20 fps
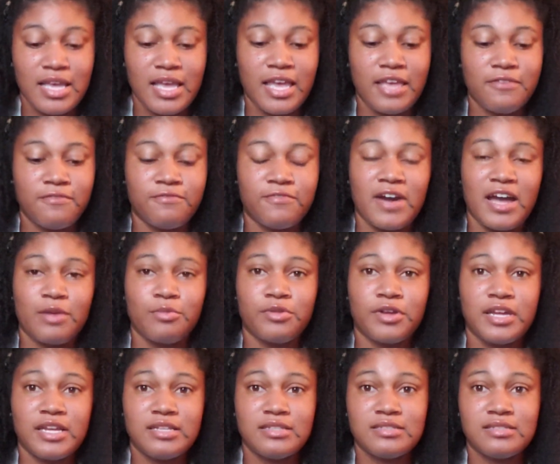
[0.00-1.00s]
It
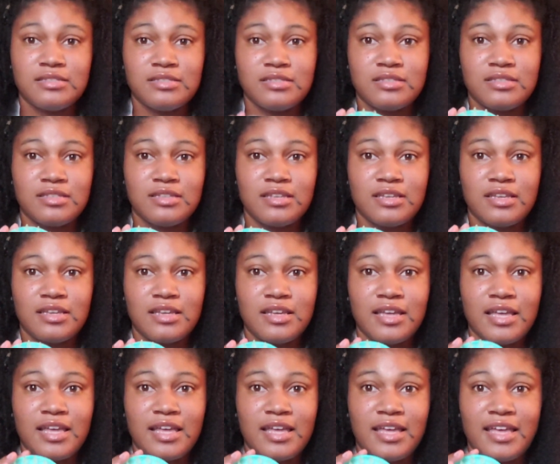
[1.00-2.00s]
vibrates
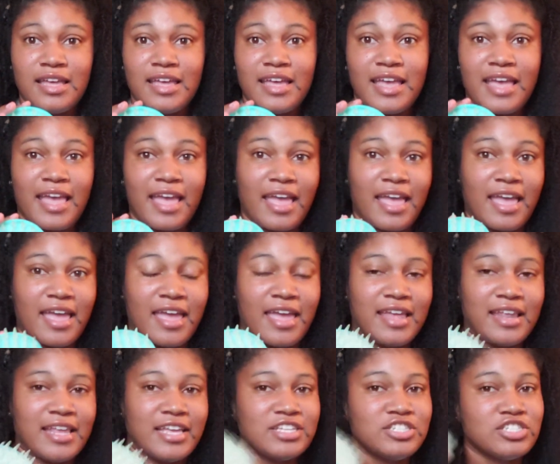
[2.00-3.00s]

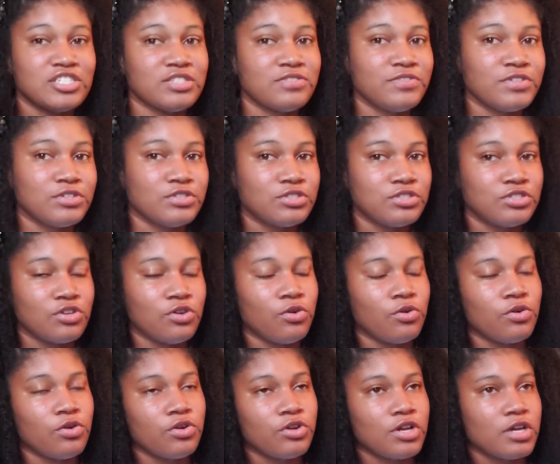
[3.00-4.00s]
and it just feels
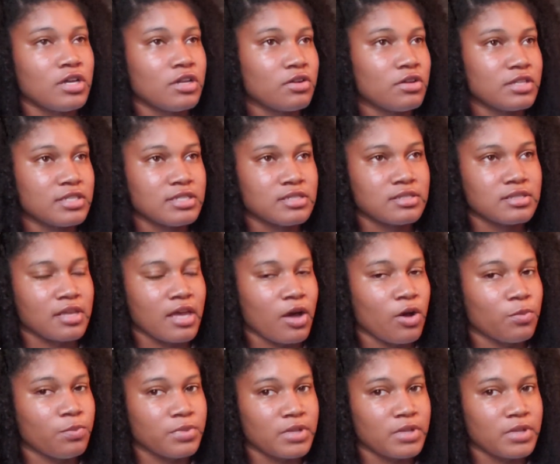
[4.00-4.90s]
so good on the scalp.